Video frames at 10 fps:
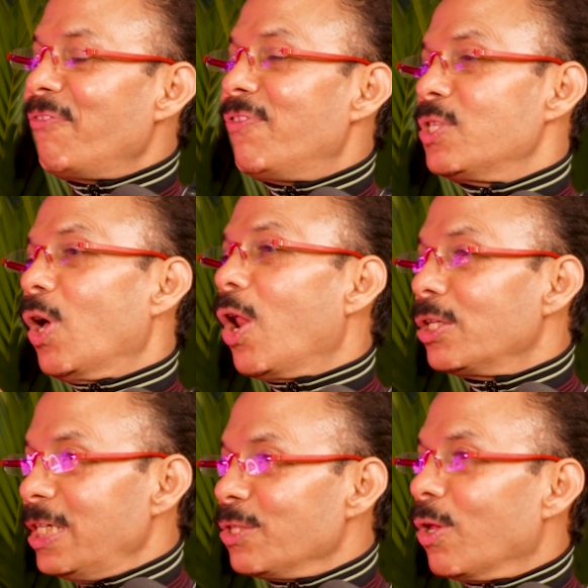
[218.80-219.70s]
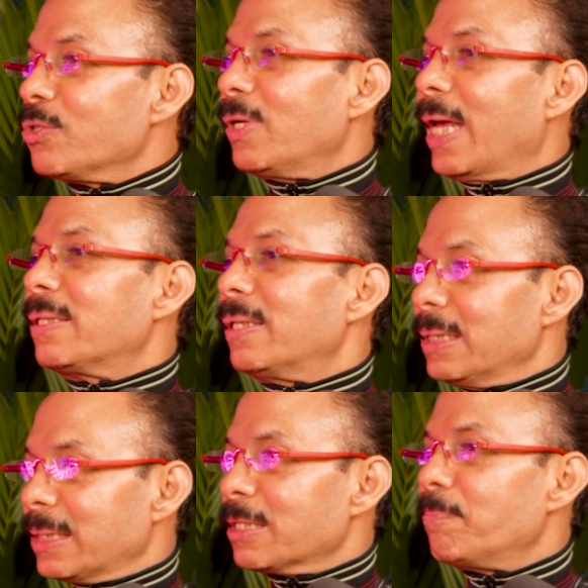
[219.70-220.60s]
My physiology is also like
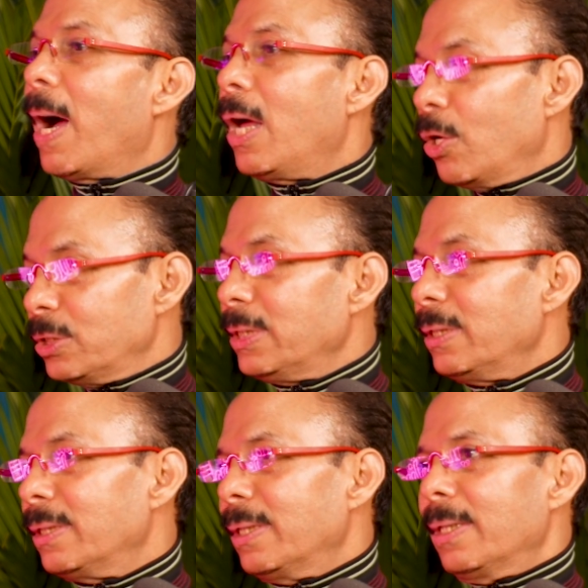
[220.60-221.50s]
36 biology.